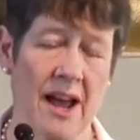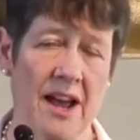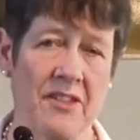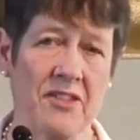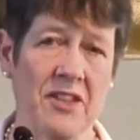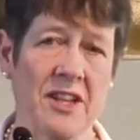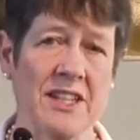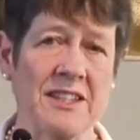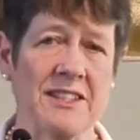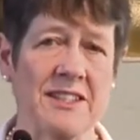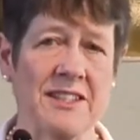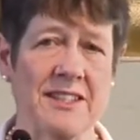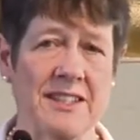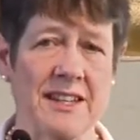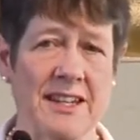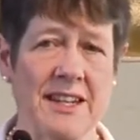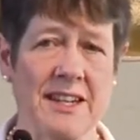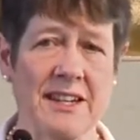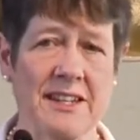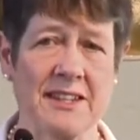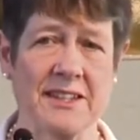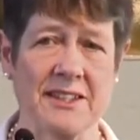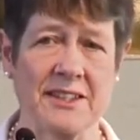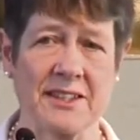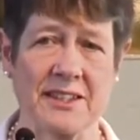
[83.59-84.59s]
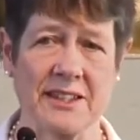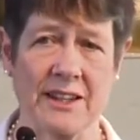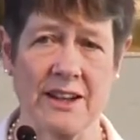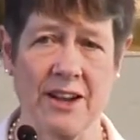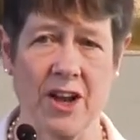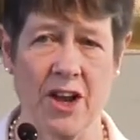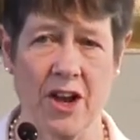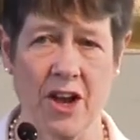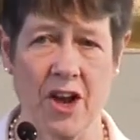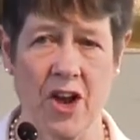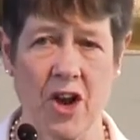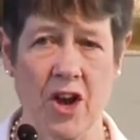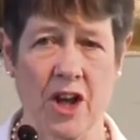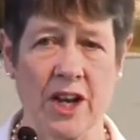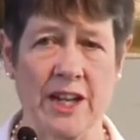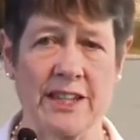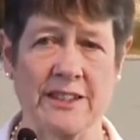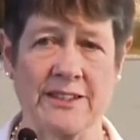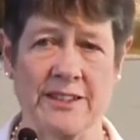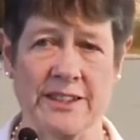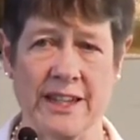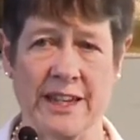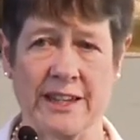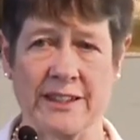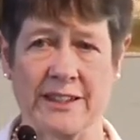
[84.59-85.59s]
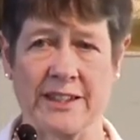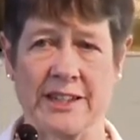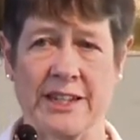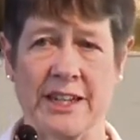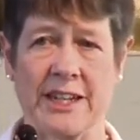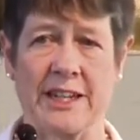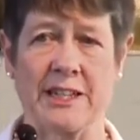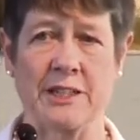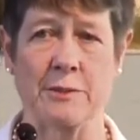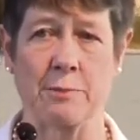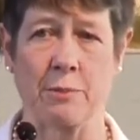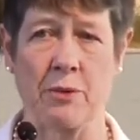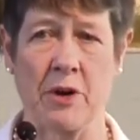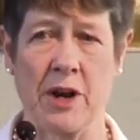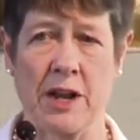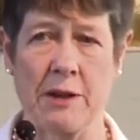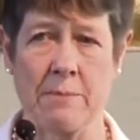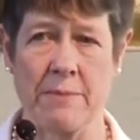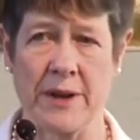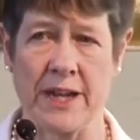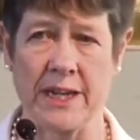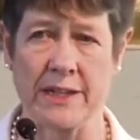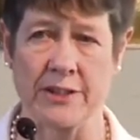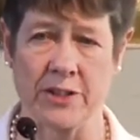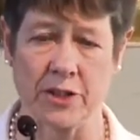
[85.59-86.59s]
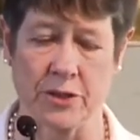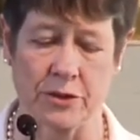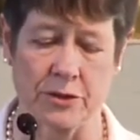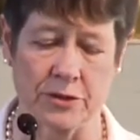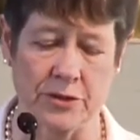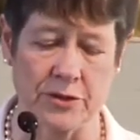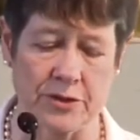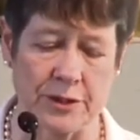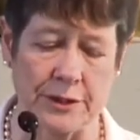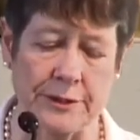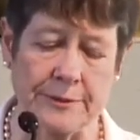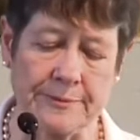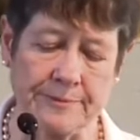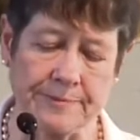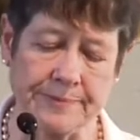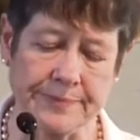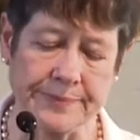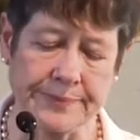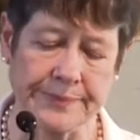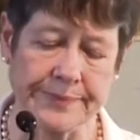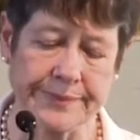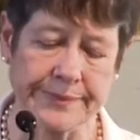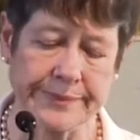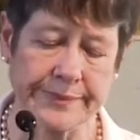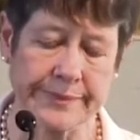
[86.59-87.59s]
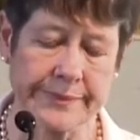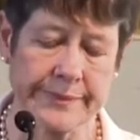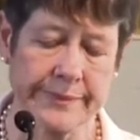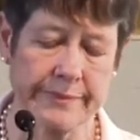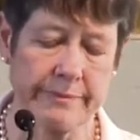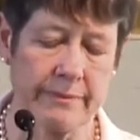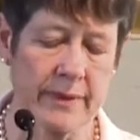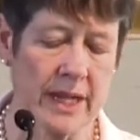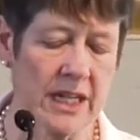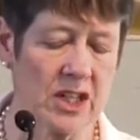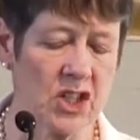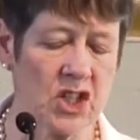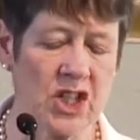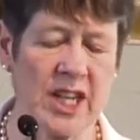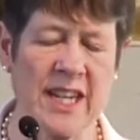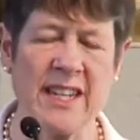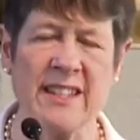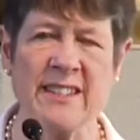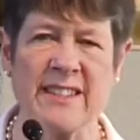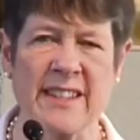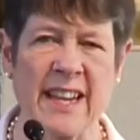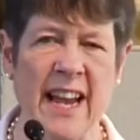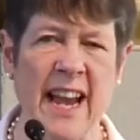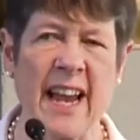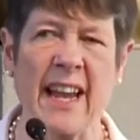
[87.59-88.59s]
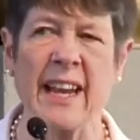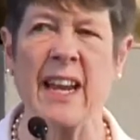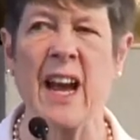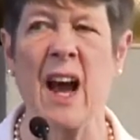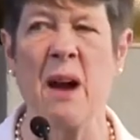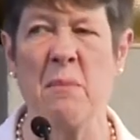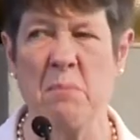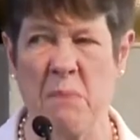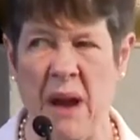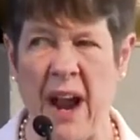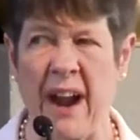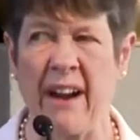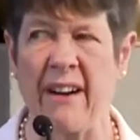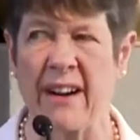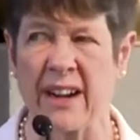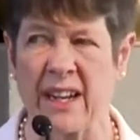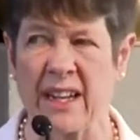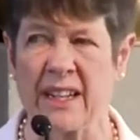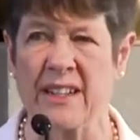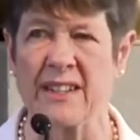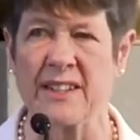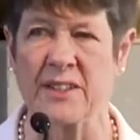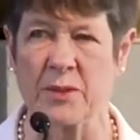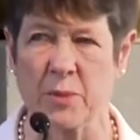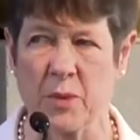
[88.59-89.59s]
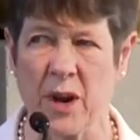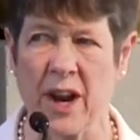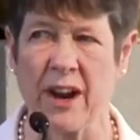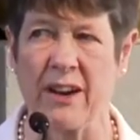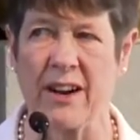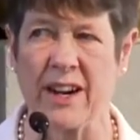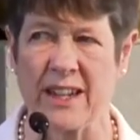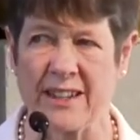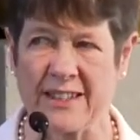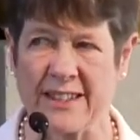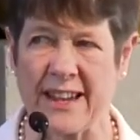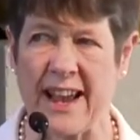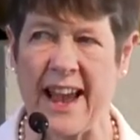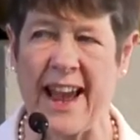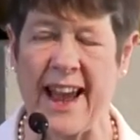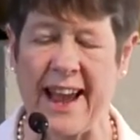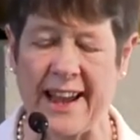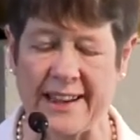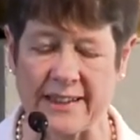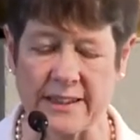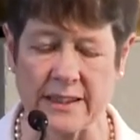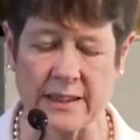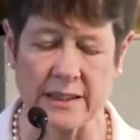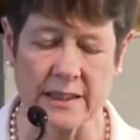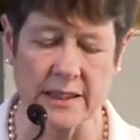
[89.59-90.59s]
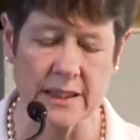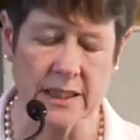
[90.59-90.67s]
This is early 60s, pre-Beatles. She said, America's where it's at.